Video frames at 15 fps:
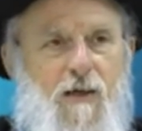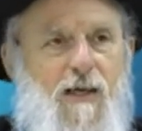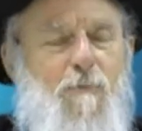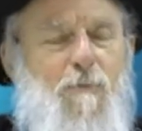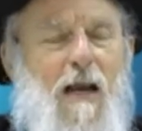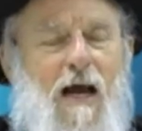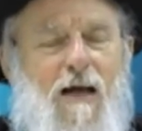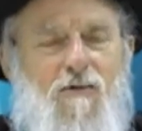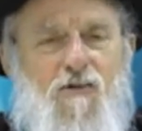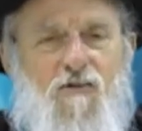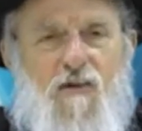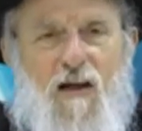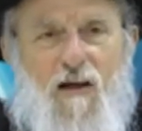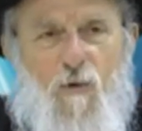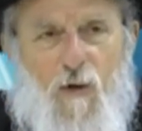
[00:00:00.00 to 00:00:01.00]
Yeah, but how can you
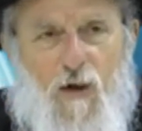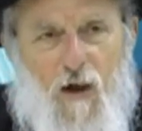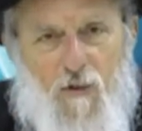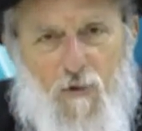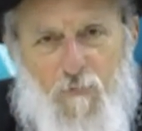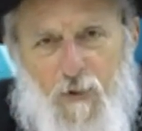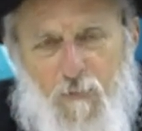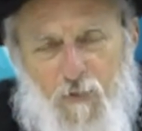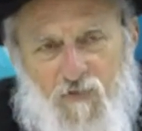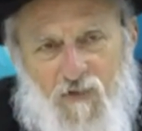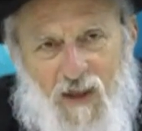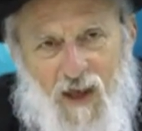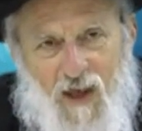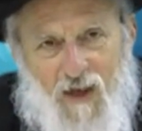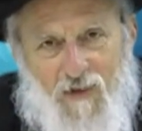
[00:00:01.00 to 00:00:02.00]
take away other people's
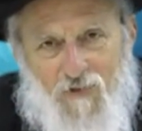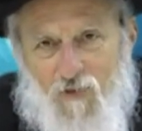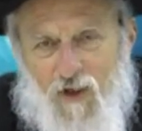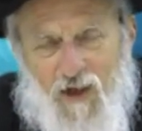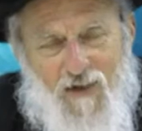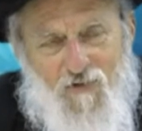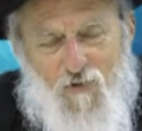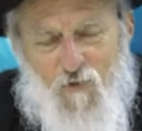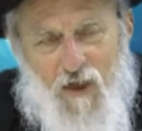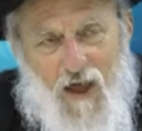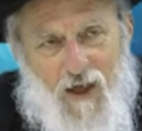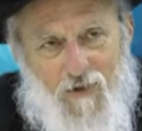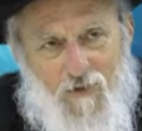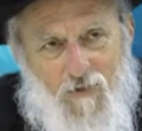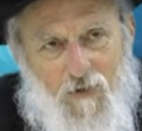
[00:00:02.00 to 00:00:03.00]
land? You can't do
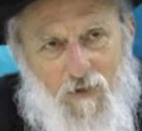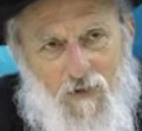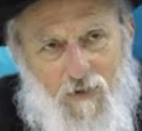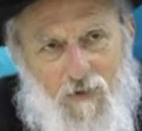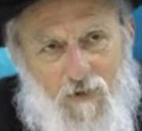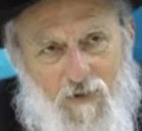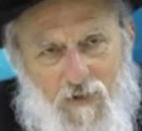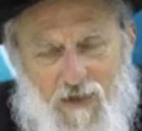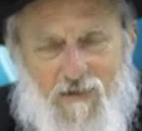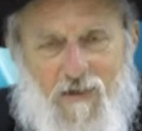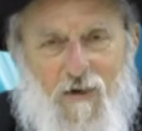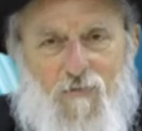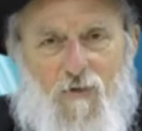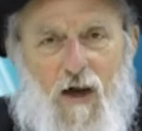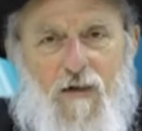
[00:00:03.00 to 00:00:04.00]
that. That's
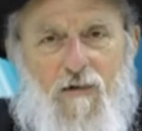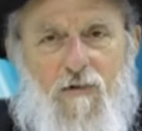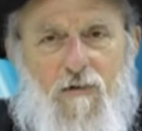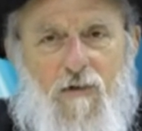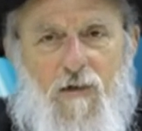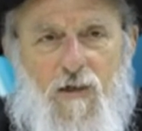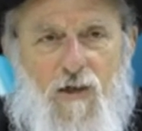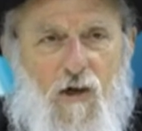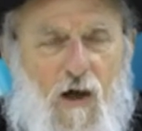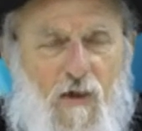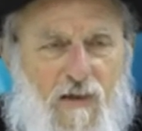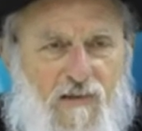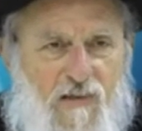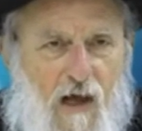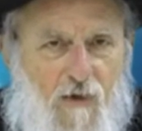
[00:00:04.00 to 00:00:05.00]
not right. You know how
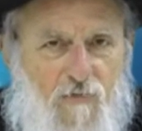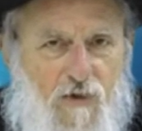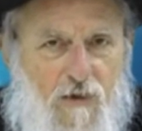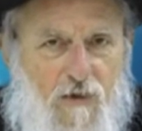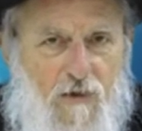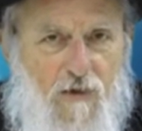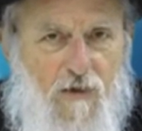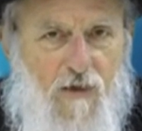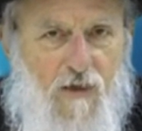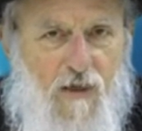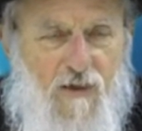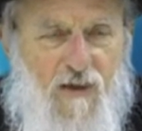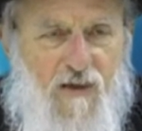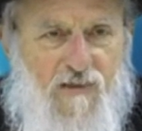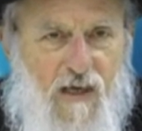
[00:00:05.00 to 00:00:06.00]
they solved it?
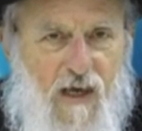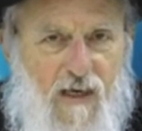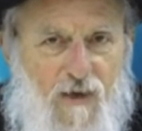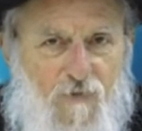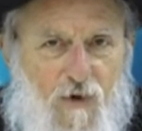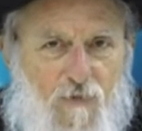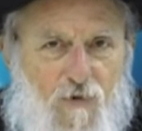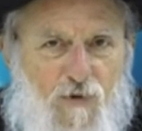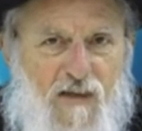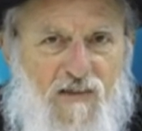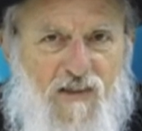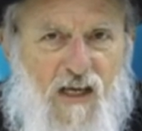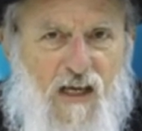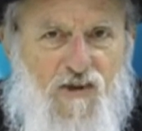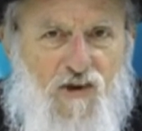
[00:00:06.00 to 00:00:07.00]
They said, if you have a red
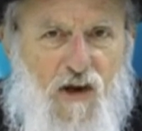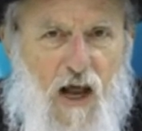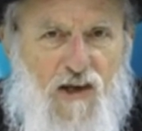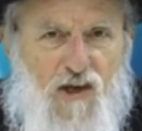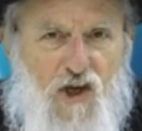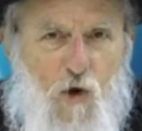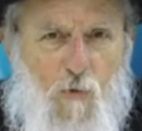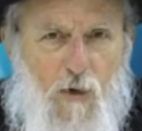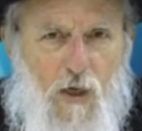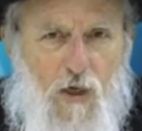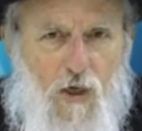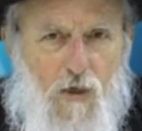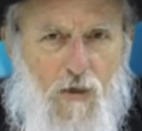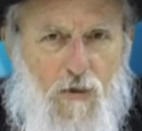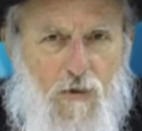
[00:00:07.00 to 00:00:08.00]
skin, you're not human
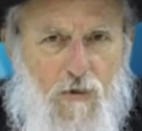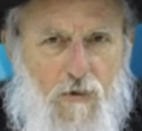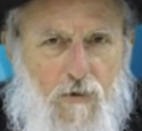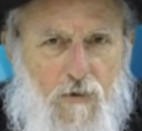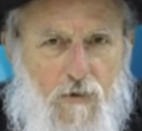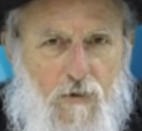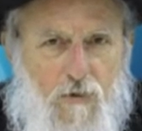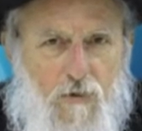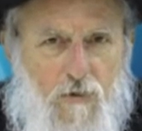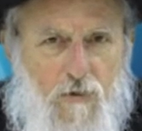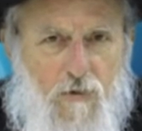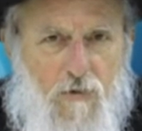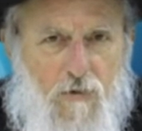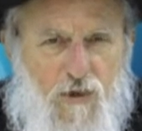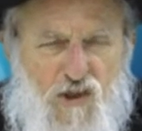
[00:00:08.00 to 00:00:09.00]

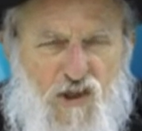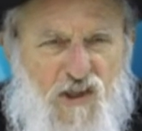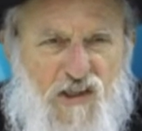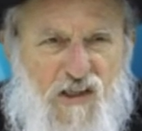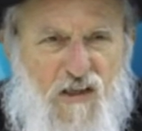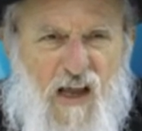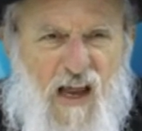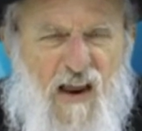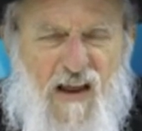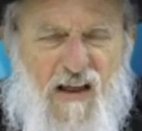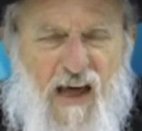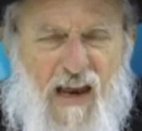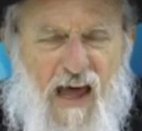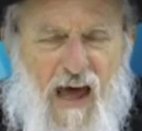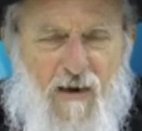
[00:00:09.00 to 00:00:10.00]
just an,
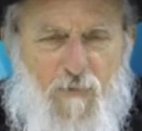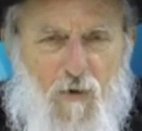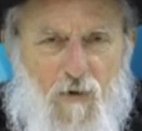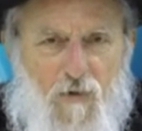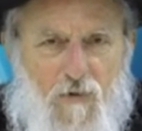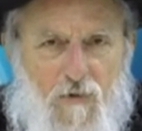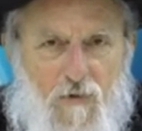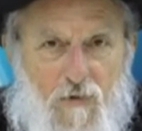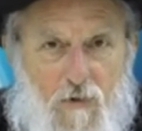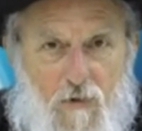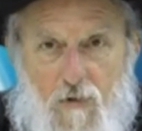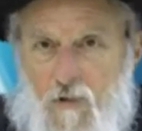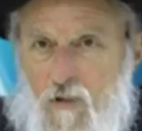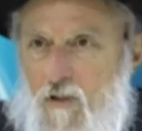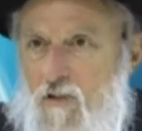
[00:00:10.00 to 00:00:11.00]
an animal.
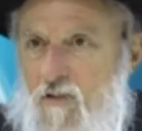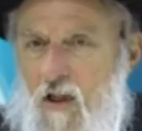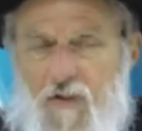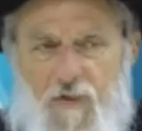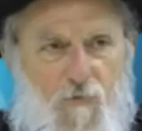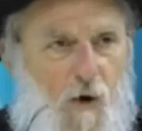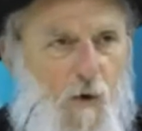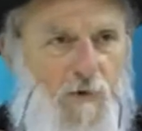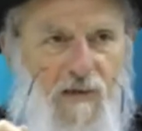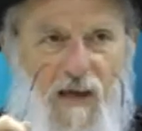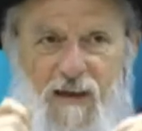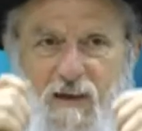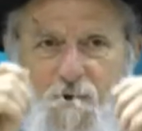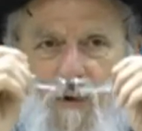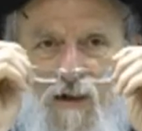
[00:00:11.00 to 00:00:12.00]
Nothing wrong with
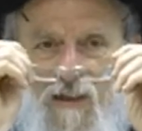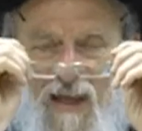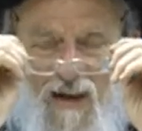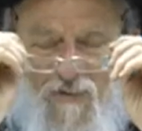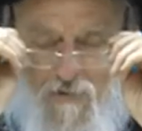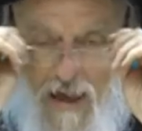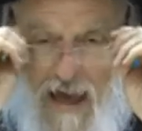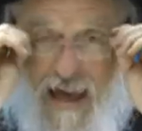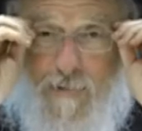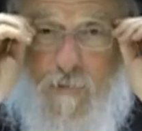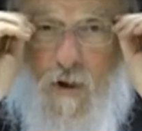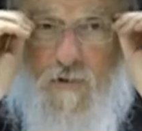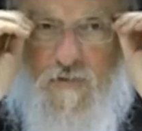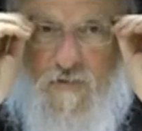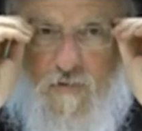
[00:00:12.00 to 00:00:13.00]
taking away land from
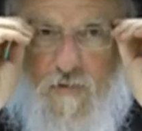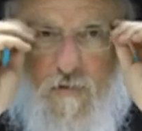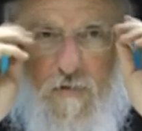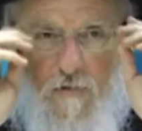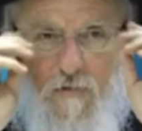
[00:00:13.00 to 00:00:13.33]
animals.